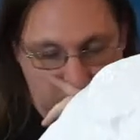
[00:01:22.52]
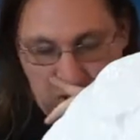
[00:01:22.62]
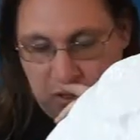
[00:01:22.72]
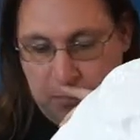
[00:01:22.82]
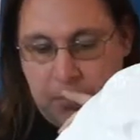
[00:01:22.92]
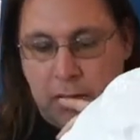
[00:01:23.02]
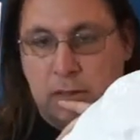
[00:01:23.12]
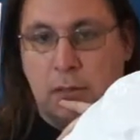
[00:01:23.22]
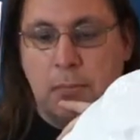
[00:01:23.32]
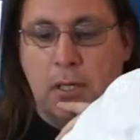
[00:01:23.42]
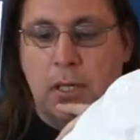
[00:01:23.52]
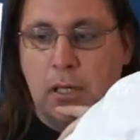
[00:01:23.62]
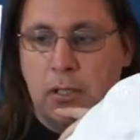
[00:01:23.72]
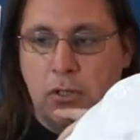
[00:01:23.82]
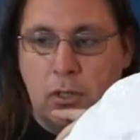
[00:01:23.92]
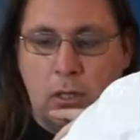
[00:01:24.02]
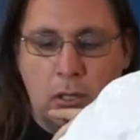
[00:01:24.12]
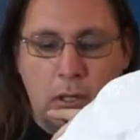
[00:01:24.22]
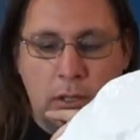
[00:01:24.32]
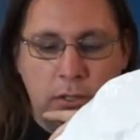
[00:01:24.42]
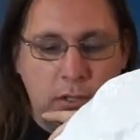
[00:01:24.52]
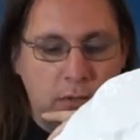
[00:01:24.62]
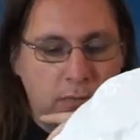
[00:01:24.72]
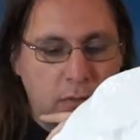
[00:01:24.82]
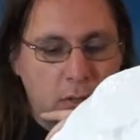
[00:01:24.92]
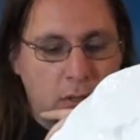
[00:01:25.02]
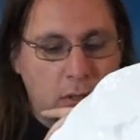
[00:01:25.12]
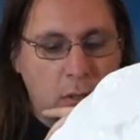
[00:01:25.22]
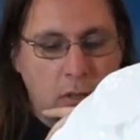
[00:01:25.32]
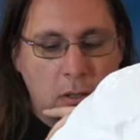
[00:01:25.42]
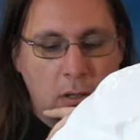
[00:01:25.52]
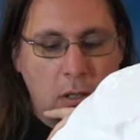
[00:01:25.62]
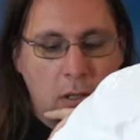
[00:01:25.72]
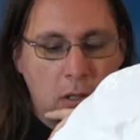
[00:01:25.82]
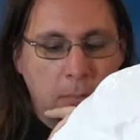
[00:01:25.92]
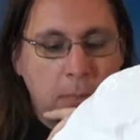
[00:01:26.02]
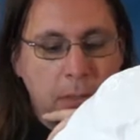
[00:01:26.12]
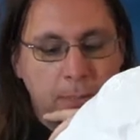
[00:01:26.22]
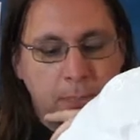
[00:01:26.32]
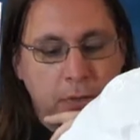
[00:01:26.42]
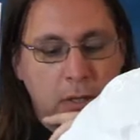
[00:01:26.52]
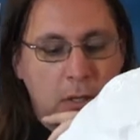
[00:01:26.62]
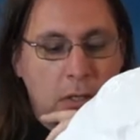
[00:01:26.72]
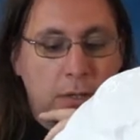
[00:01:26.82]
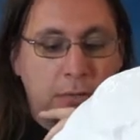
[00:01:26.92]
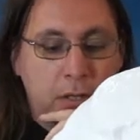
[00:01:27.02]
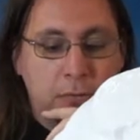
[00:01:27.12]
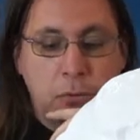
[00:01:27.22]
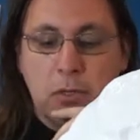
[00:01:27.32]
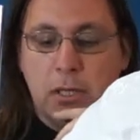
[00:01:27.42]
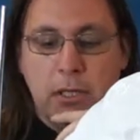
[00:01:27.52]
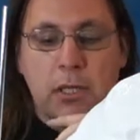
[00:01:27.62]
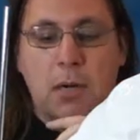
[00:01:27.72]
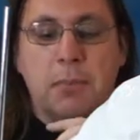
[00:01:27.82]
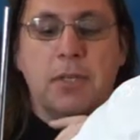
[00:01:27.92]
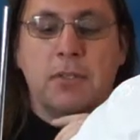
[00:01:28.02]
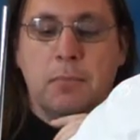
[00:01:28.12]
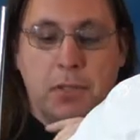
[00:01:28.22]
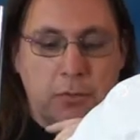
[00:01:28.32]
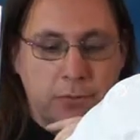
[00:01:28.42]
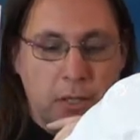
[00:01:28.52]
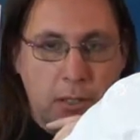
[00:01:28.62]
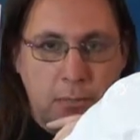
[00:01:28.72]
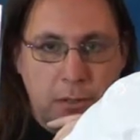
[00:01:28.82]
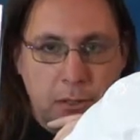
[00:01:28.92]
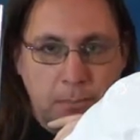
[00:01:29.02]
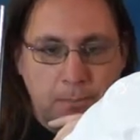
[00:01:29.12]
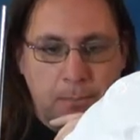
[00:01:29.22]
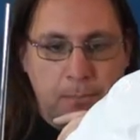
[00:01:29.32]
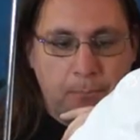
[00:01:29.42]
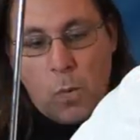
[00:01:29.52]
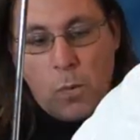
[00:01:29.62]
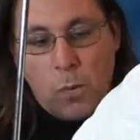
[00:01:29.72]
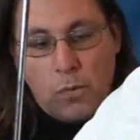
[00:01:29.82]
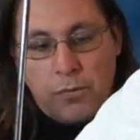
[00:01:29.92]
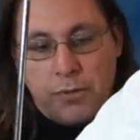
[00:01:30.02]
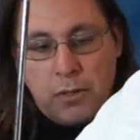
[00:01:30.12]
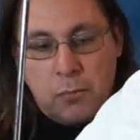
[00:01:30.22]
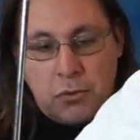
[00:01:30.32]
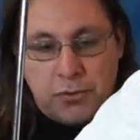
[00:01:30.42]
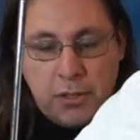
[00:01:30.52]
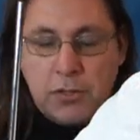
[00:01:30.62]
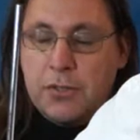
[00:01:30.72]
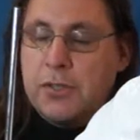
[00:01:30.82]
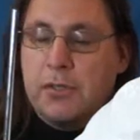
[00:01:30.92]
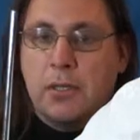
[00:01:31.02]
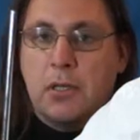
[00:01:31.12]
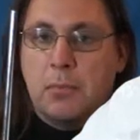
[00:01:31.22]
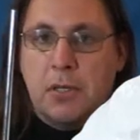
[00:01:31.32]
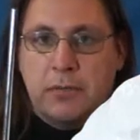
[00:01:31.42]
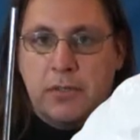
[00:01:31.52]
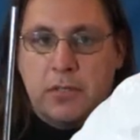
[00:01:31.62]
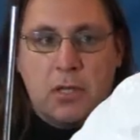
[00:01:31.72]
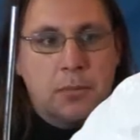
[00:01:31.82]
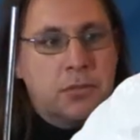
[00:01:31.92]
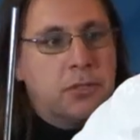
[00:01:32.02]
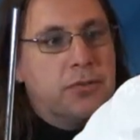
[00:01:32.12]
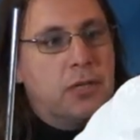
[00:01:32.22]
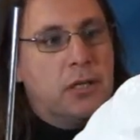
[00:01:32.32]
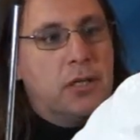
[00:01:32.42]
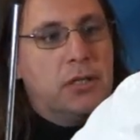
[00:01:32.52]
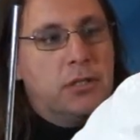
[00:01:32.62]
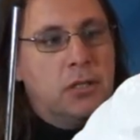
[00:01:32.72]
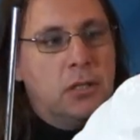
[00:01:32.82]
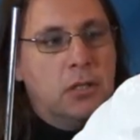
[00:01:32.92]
on the bottom and underneath the arm, therefore cleanup is a bit of nightmare. The most interesting thing about this sculpture that